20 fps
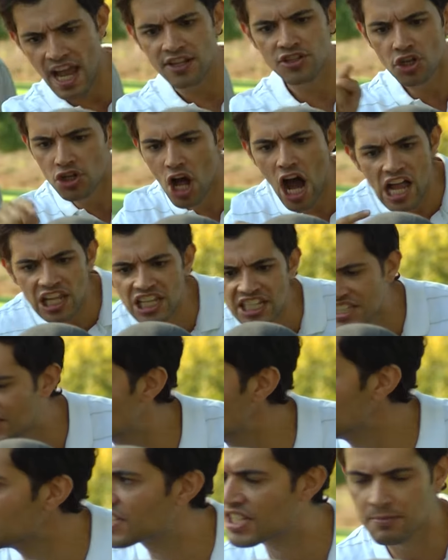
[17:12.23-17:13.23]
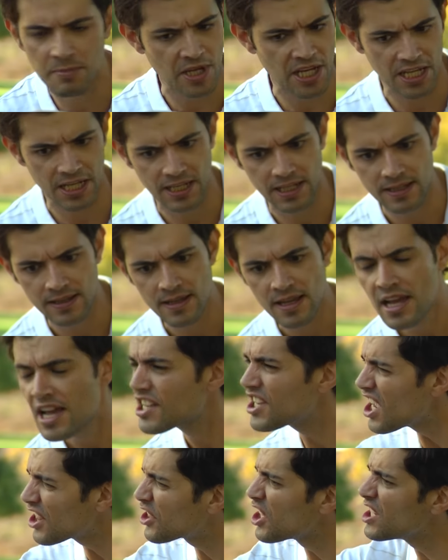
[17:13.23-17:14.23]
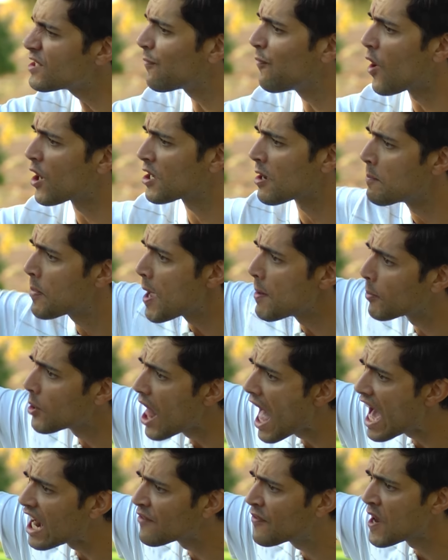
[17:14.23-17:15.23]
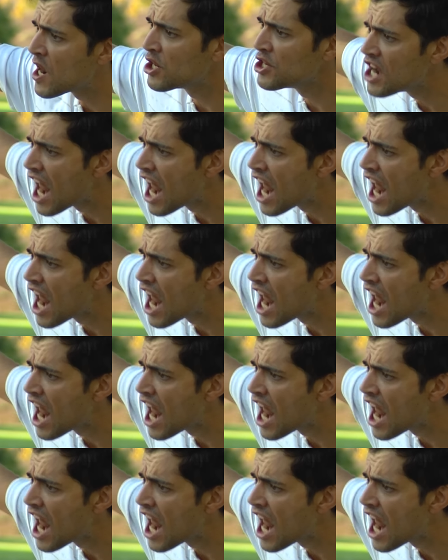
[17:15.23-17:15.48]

You're not listening to me. I'm not telling you. Get these people out of here